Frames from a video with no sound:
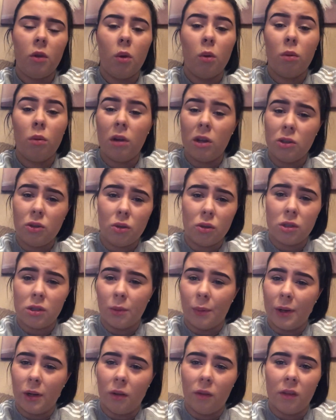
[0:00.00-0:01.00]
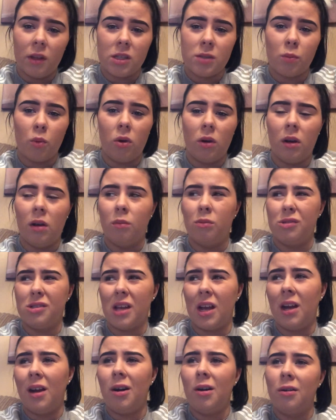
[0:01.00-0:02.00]
One doctor went on this morning and was
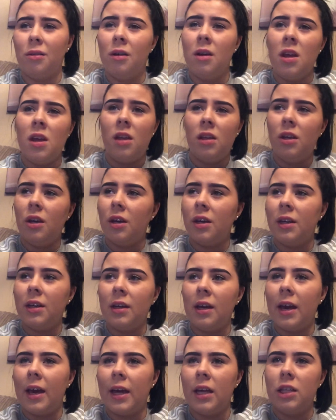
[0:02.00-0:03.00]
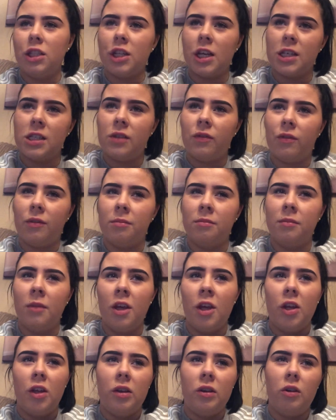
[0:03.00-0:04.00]
like, oh, you can get HS from
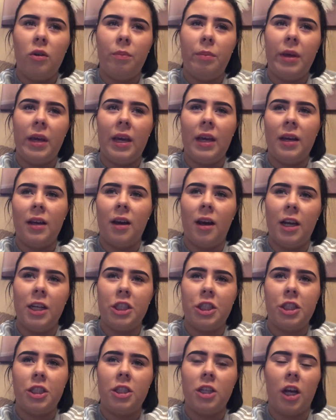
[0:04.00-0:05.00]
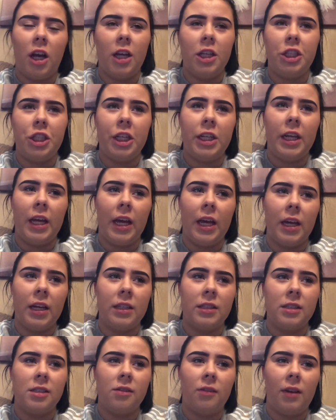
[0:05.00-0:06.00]
not being hygienic
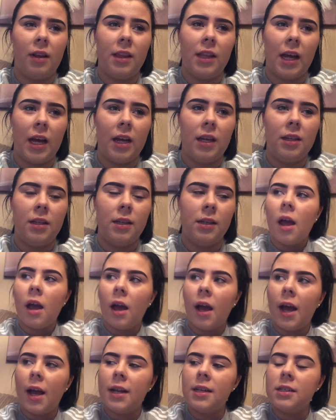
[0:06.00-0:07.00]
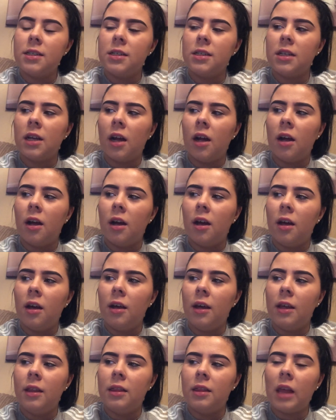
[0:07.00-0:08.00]
and stuff like that. And
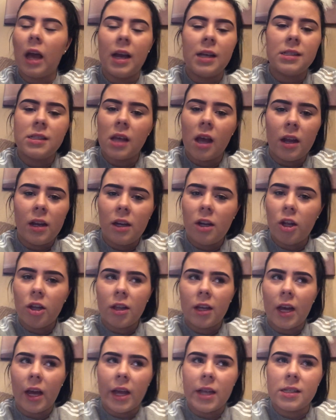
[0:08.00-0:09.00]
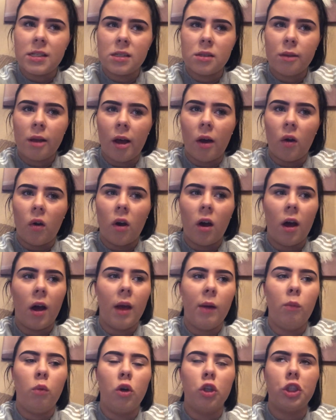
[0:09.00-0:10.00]
that is certainly not the case as well.
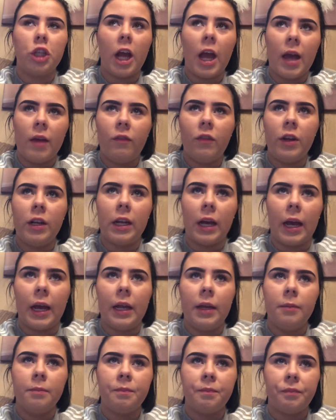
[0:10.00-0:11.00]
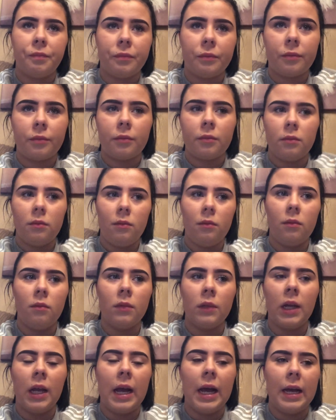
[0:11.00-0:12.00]
I wash every day,
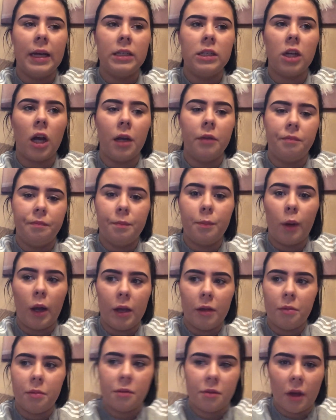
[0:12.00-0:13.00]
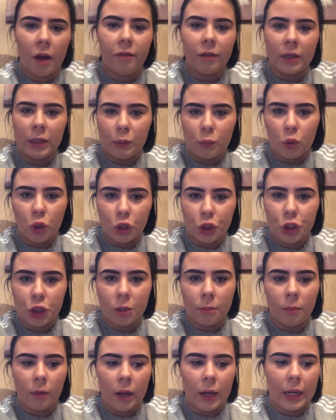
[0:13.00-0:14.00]
and I thoroughly wash
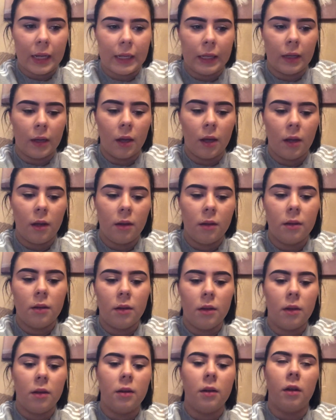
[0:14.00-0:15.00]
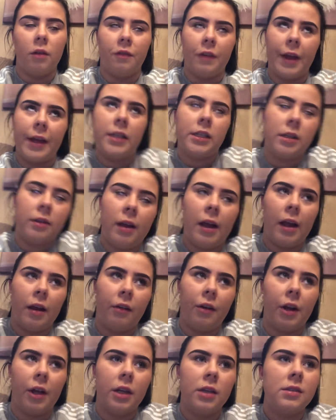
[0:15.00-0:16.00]
my affected
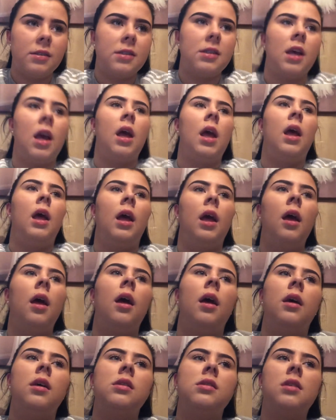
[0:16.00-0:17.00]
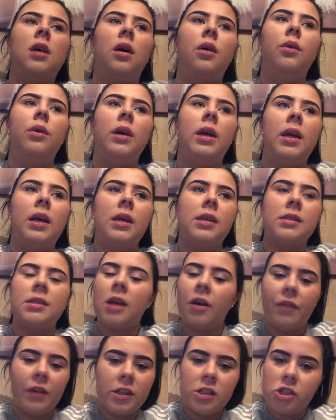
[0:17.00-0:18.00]
areas. So it's
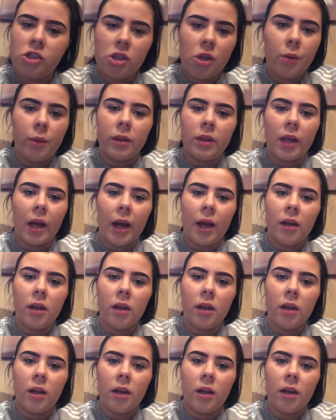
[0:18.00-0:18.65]
nothing to do with that.